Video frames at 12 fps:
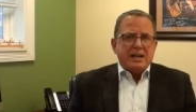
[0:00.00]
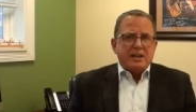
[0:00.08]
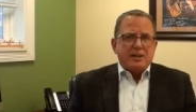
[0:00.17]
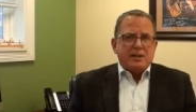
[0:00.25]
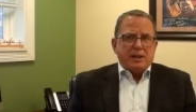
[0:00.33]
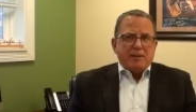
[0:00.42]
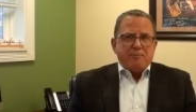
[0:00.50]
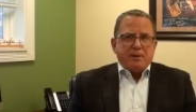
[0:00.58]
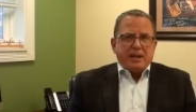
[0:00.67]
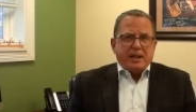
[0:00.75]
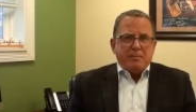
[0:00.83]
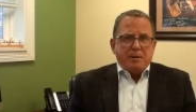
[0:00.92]
The life
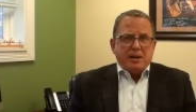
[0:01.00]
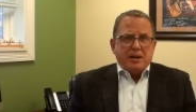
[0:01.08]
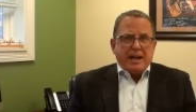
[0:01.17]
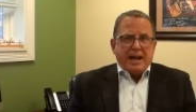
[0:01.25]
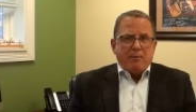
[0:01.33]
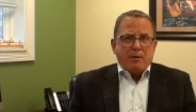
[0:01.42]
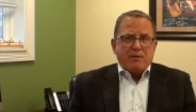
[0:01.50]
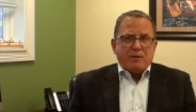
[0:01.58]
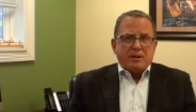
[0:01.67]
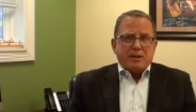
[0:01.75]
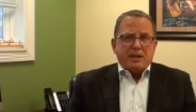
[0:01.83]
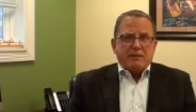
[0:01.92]
plan community,
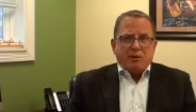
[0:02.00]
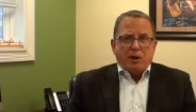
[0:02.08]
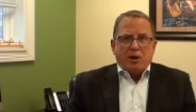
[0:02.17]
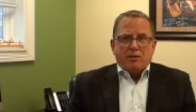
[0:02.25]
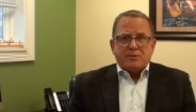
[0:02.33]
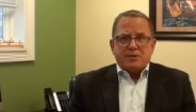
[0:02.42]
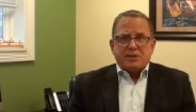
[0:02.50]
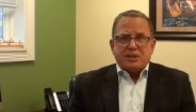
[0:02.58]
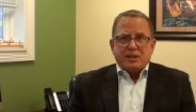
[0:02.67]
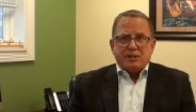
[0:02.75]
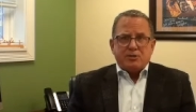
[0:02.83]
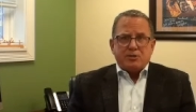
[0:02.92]
however, evolves
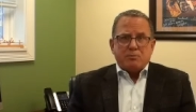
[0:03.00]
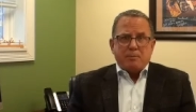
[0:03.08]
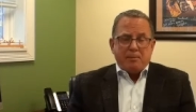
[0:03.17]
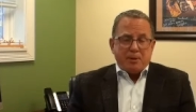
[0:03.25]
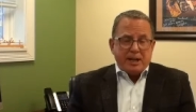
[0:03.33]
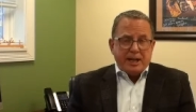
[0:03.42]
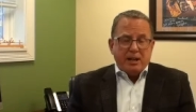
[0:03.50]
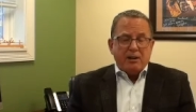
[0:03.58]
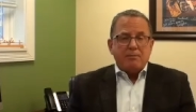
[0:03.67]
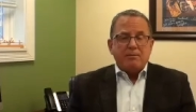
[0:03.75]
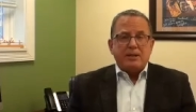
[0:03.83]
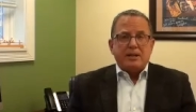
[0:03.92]
into memory care.
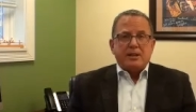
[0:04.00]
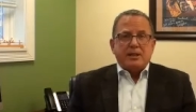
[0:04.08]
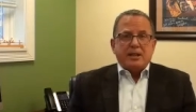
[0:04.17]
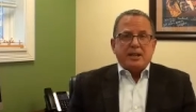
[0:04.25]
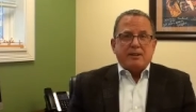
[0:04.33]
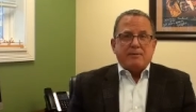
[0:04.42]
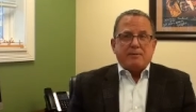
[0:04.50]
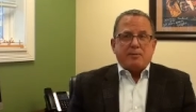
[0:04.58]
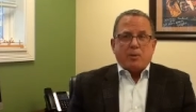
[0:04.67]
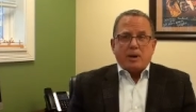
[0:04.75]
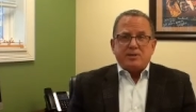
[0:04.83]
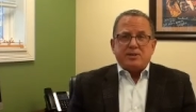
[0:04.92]
If a
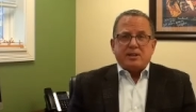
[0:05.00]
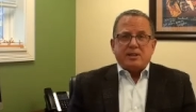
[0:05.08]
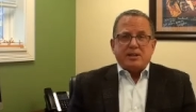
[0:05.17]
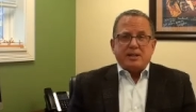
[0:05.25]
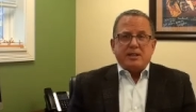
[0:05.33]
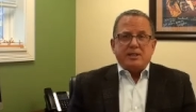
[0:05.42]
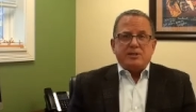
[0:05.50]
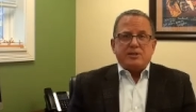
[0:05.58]
resident needs